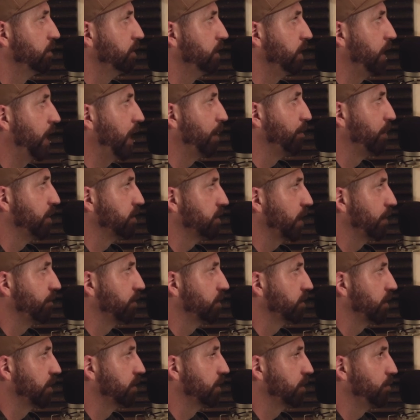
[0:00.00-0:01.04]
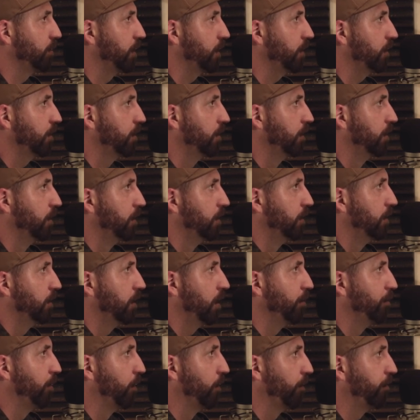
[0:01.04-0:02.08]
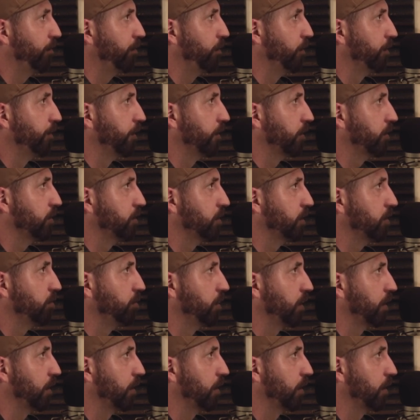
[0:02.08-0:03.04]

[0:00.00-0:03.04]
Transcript: DM that's ever sent to me in both folders just